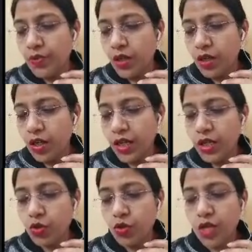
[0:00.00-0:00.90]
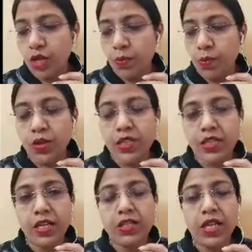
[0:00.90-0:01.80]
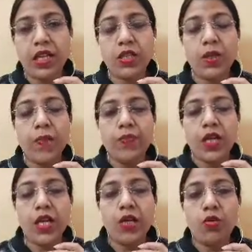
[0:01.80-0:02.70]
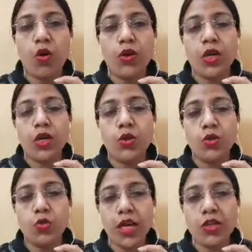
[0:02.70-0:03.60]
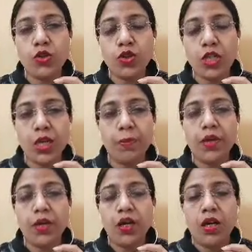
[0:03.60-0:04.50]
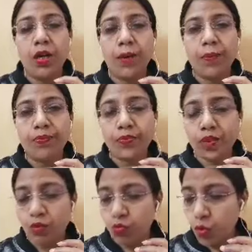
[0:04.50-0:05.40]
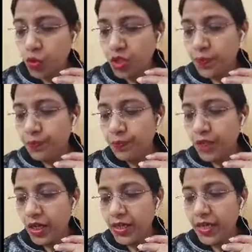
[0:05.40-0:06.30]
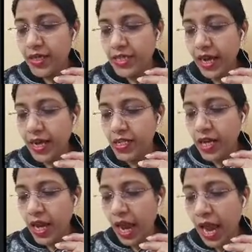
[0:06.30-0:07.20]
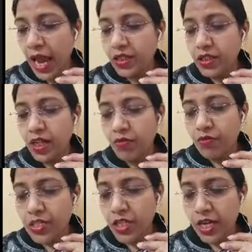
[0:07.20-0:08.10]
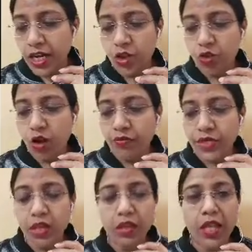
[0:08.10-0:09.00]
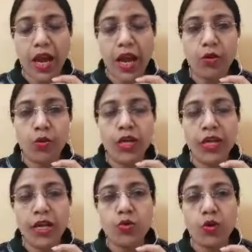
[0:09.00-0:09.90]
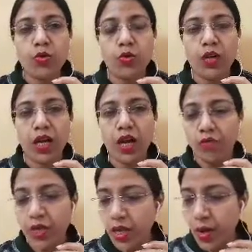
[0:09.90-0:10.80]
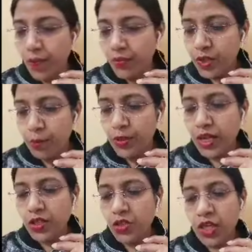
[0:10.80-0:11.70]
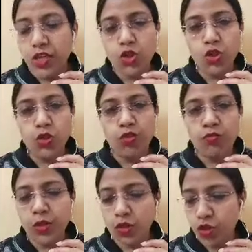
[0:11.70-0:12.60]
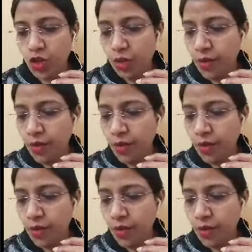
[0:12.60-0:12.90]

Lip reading: injury report says that he got a 2-inch deep wound in his head. And the investigating officer, the IO, he has also recovered the blood stained shirt of Mr. Sharma,